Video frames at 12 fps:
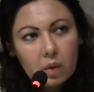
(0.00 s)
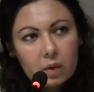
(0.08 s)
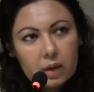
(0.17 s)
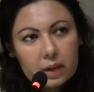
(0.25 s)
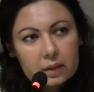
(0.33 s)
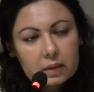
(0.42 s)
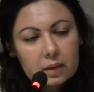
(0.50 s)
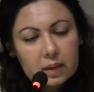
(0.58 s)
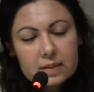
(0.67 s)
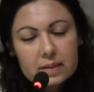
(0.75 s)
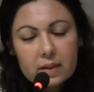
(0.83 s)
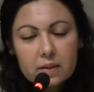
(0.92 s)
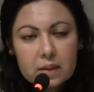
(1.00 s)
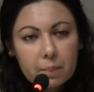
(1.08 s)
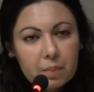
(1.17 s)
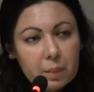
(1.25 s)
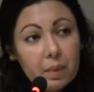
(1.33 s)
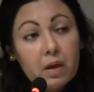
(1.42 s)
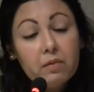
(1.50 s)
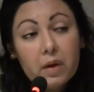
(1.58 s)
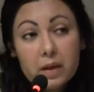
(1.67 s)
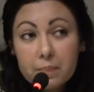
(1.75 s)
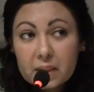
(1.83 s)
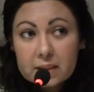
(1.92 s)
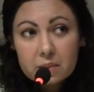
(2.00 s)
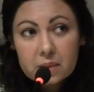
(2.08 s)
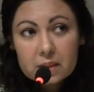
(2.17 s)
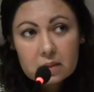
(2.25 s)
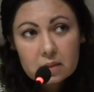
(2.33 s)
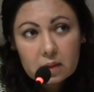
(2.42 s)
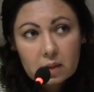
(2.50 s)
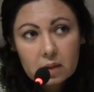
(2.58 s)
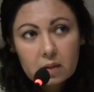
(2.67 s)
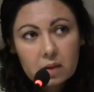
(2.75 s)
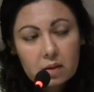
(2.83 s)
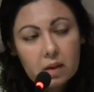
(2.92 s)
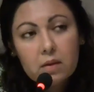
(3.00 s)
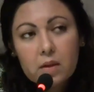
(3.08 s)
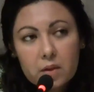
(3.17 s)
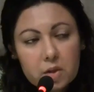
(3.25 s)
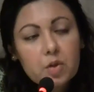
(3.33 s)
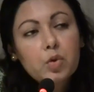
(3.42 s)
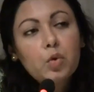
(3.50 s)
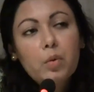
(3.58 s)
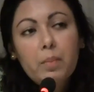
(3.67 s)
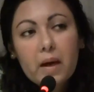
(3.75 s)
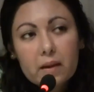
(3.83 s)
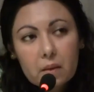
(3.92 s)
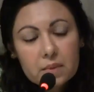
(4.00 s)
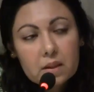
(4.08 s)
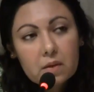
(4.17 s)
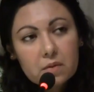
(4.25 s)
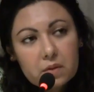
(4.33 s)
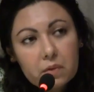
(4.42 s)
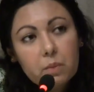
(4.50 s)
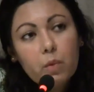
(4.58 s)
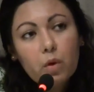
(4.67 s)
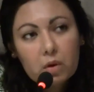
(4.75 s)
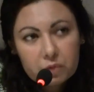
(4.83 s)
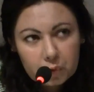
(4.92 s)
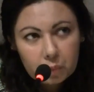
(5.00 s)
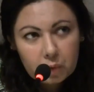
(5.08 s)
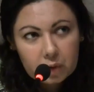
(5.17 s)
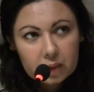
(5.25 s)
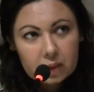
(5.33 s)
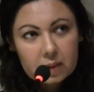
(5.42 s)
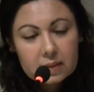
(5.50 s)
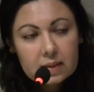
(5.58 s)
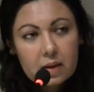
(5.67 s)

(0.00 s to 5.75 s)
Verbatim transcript: like I said, some people are very pessimistic and they think that they're just going to buy themselves even more, a few more years.